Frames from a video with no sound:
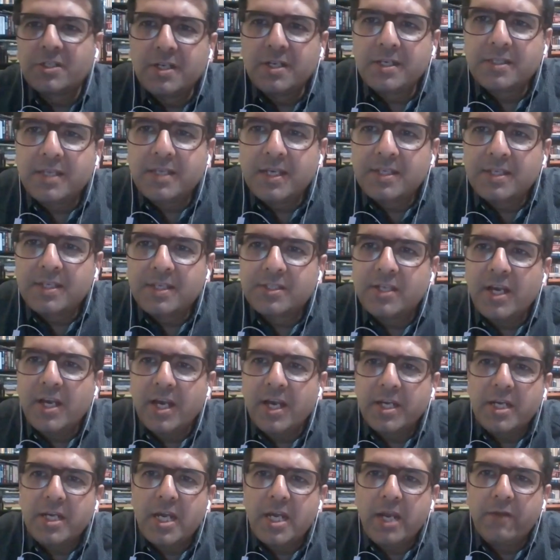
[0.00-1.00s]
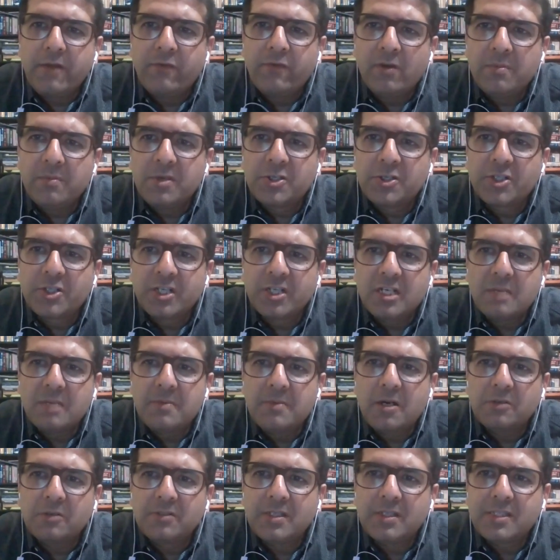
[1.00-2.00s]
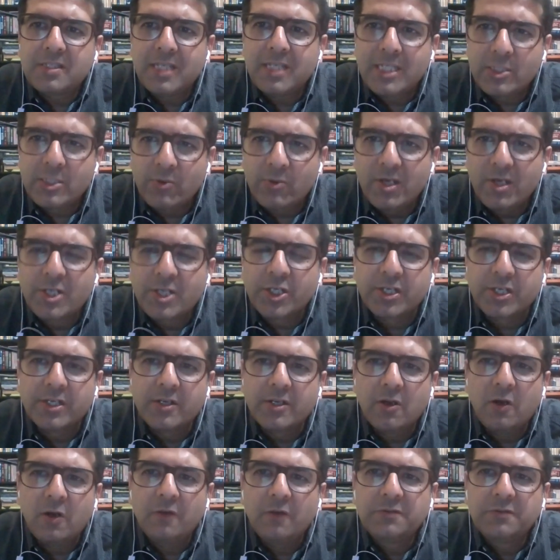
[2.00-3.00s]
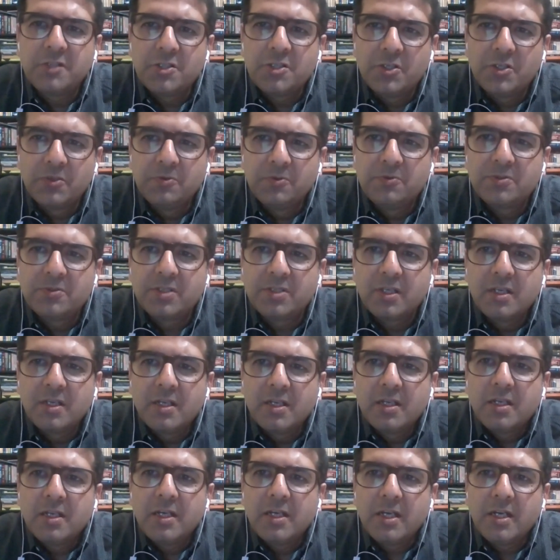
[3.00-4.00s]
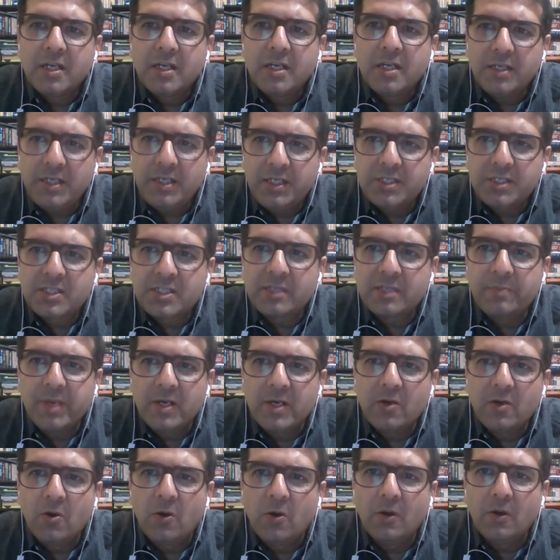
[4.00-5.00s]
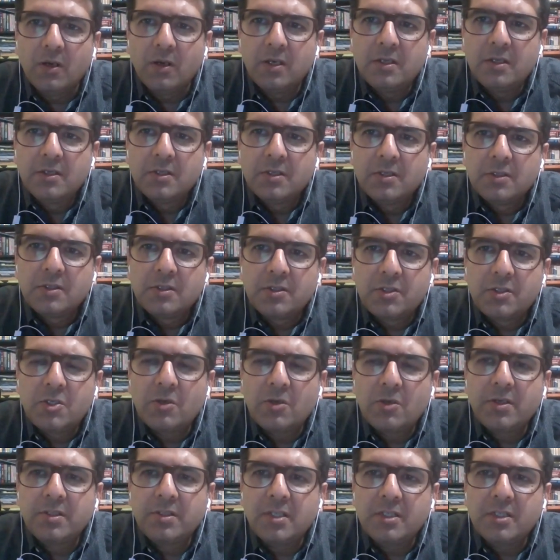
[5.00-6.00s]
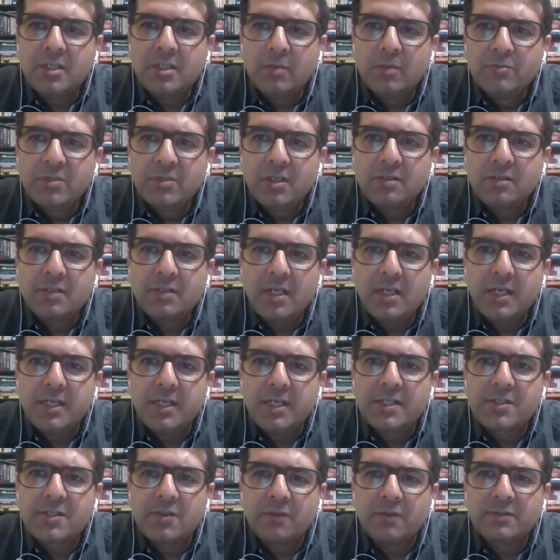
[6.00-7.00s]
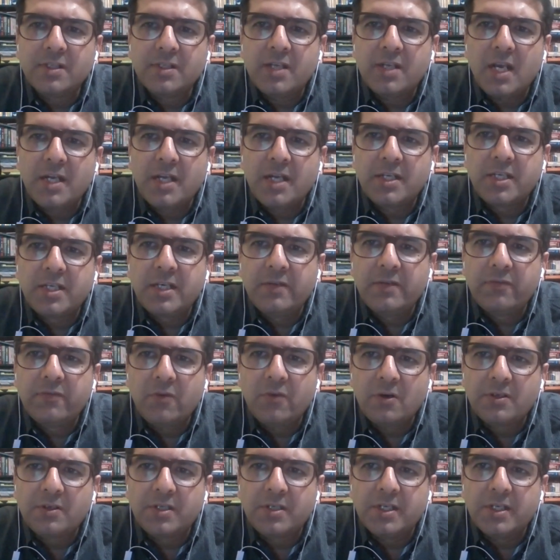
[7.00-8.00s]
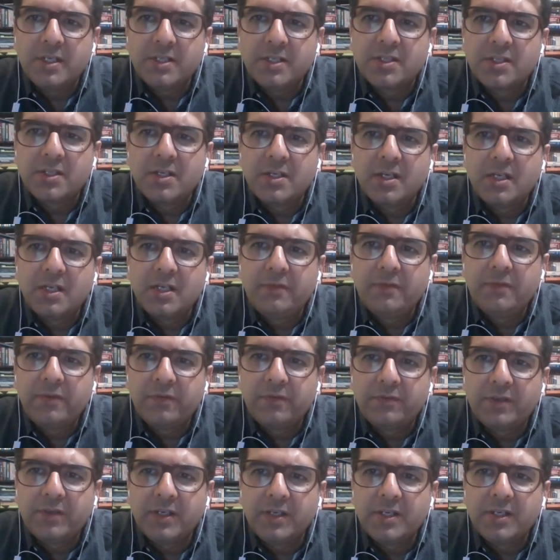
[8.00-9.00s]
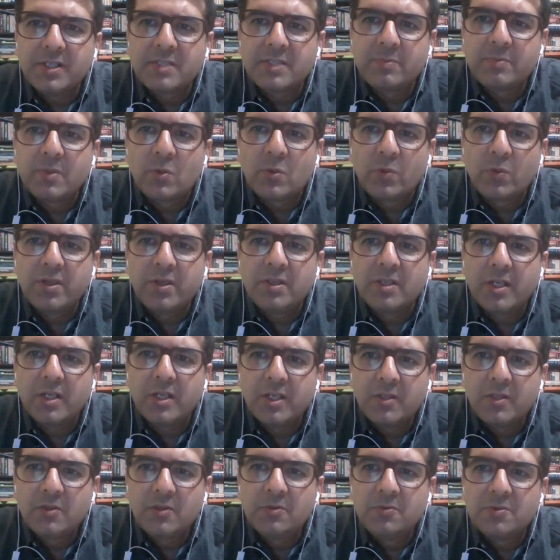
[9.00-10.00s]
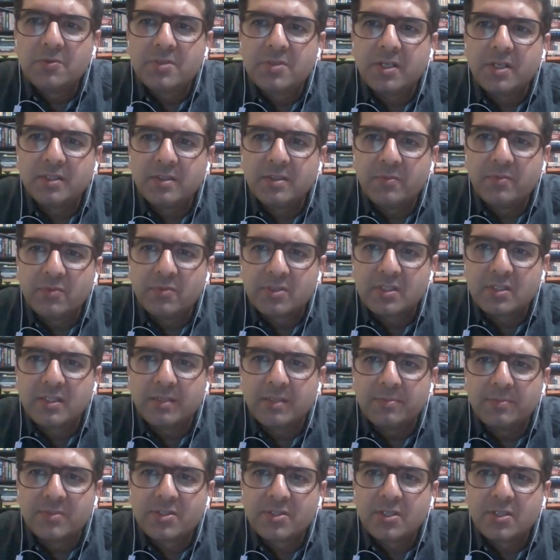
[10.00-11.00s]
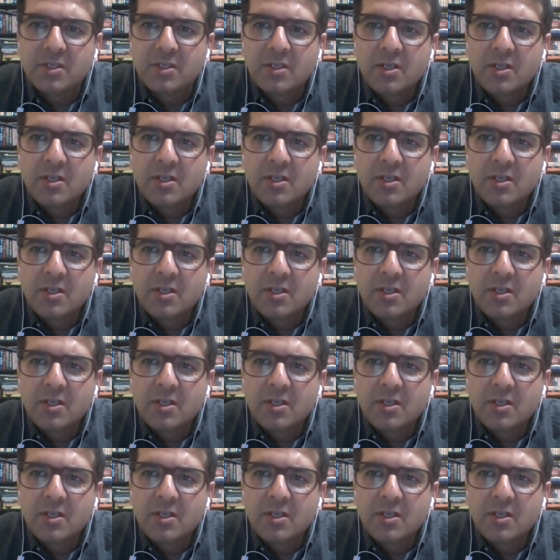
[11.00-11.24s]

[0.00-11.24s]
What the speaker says: is there any information about the situation of the Jews in East Bengal during the communal riots of the 1940s and early 50s between the Hindus and the Muslims?